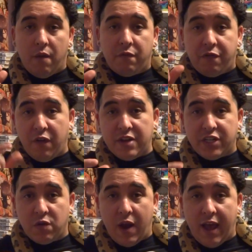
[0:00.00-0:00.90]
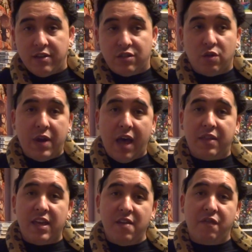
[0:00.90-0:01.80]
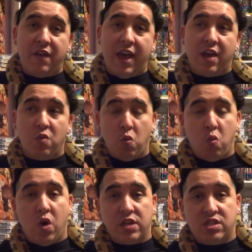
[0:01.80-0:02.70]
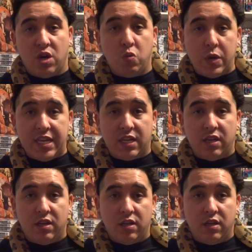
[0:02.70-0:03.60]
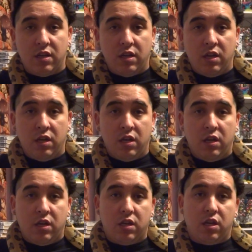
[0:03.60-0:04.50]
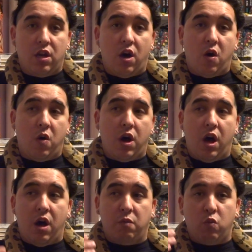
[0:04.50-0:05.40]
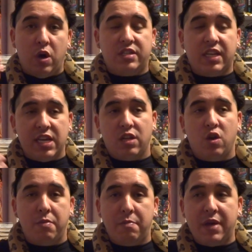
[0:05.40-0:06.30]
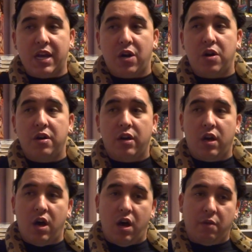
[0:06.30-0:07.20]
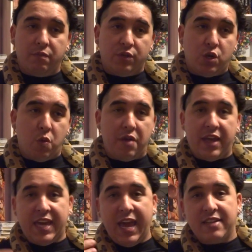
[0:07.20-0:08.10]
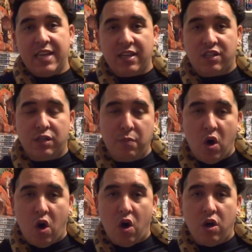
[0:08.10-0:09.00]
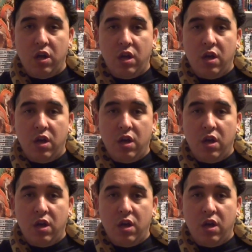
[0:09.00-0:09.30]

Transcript: fuzzy rats. So now they get fed once a week. Once they get a little bit bigger, to where they can't take a small,